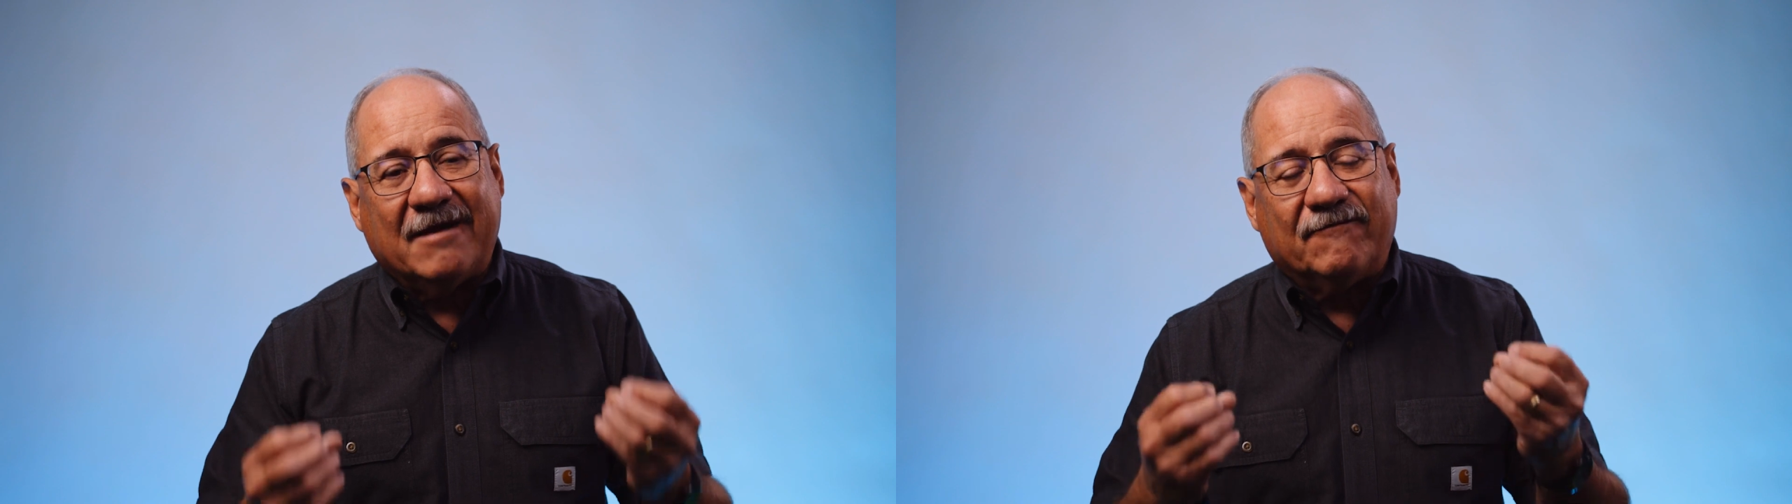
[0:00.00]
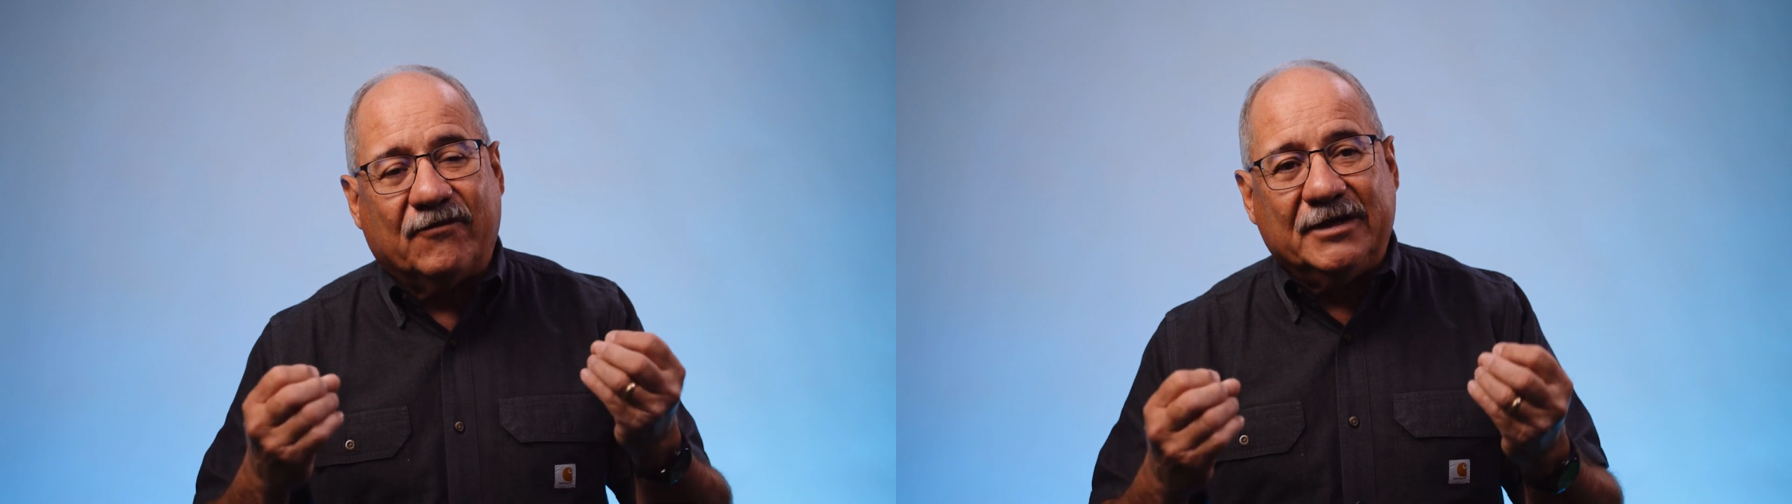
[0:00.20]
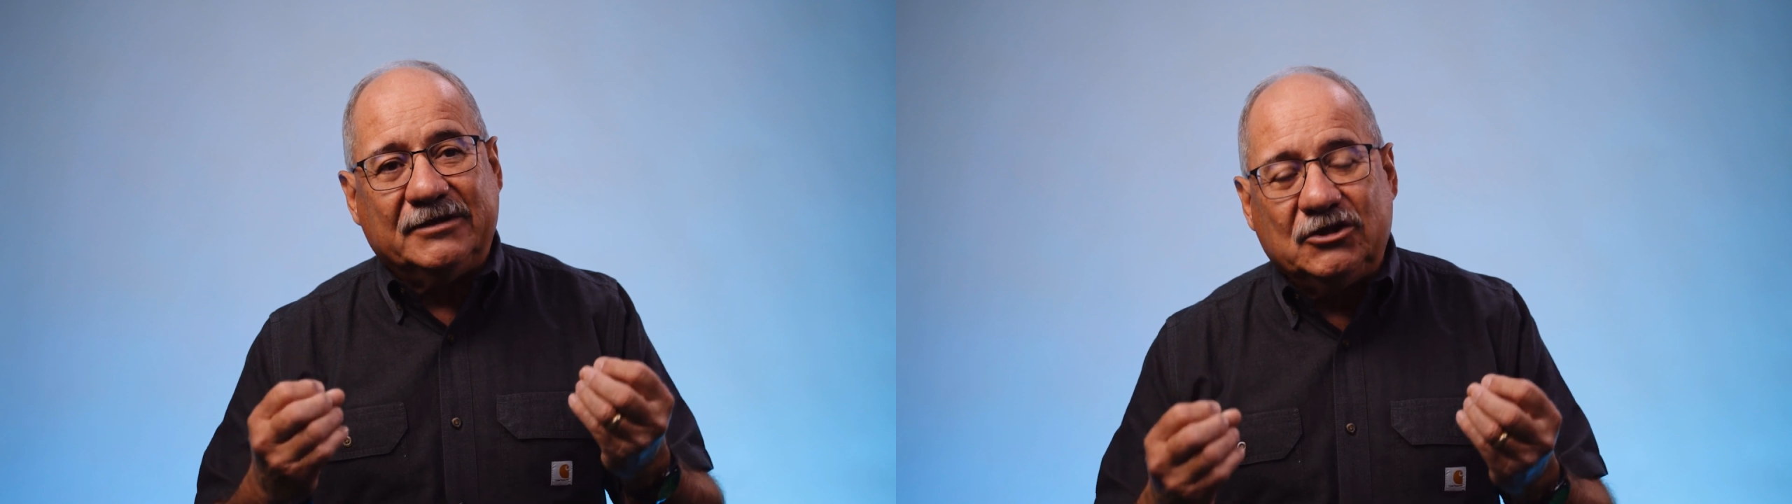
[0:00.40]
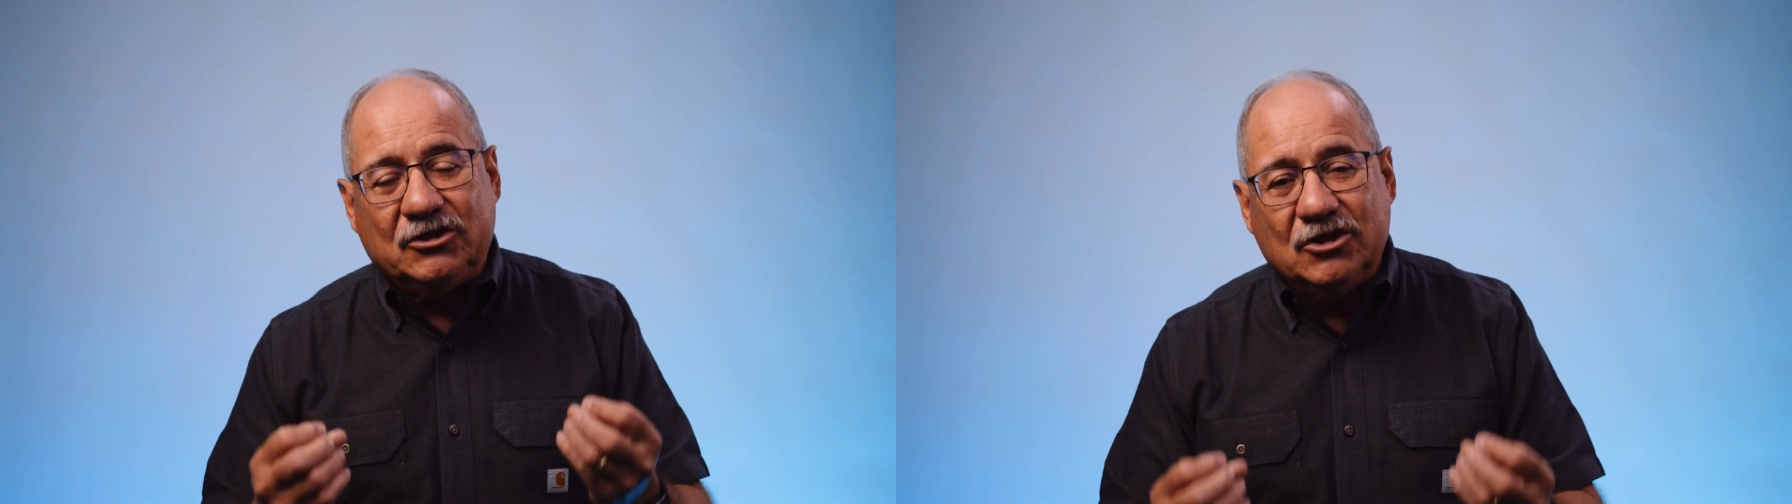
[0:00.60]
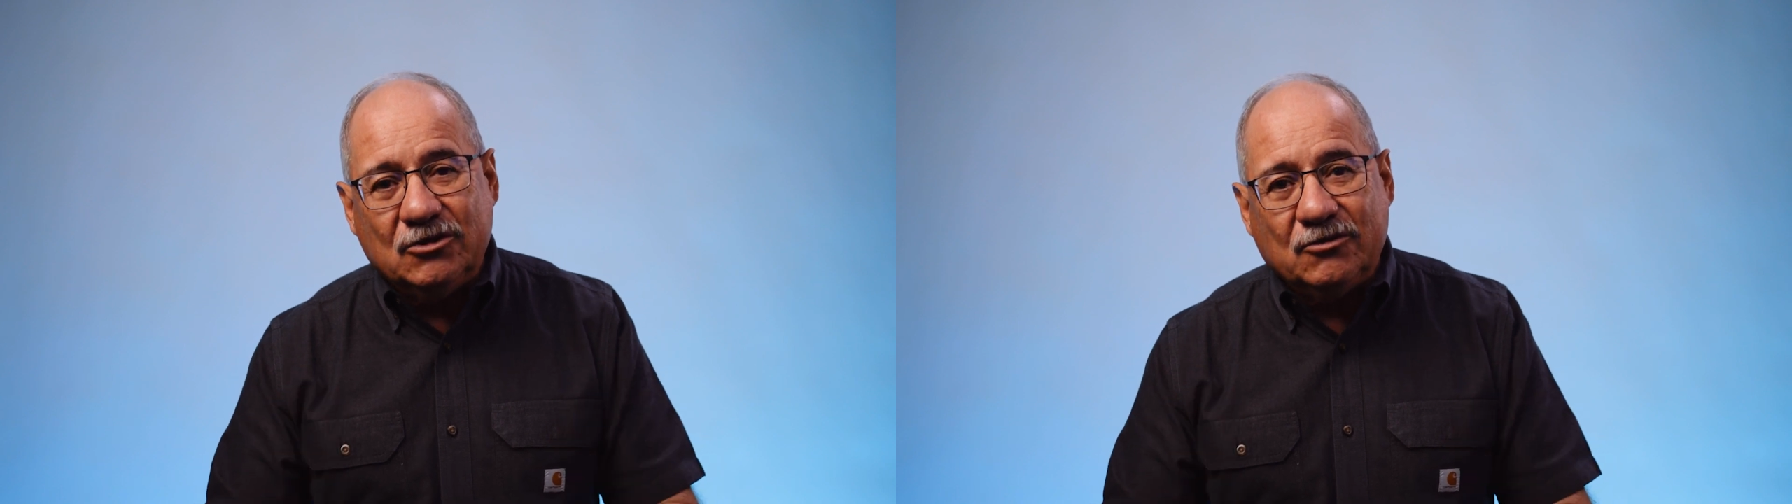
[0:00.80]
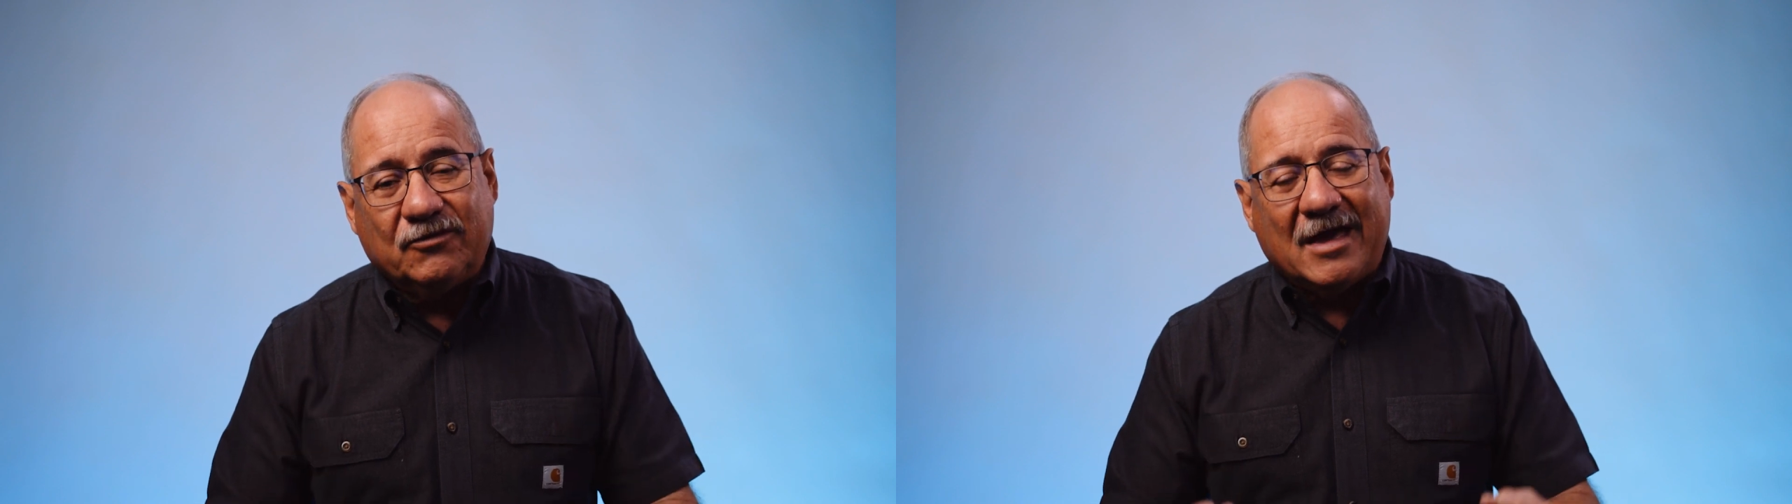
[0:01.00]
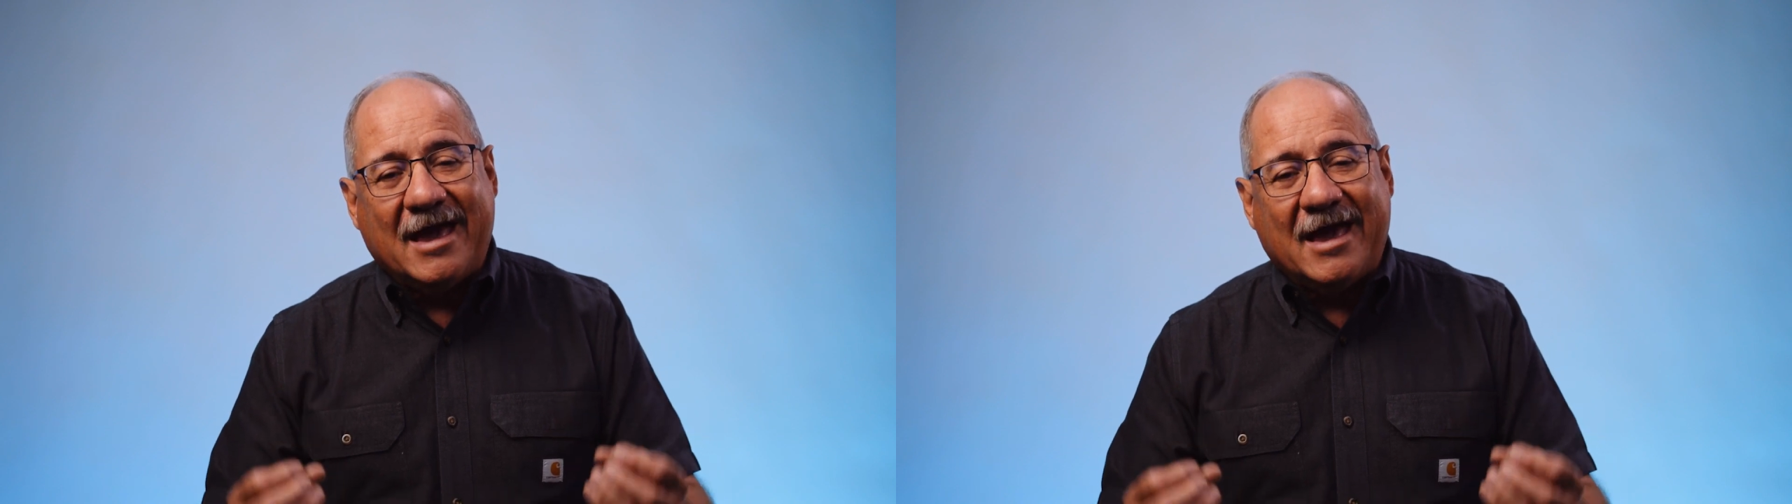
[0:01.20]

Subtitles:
every youth,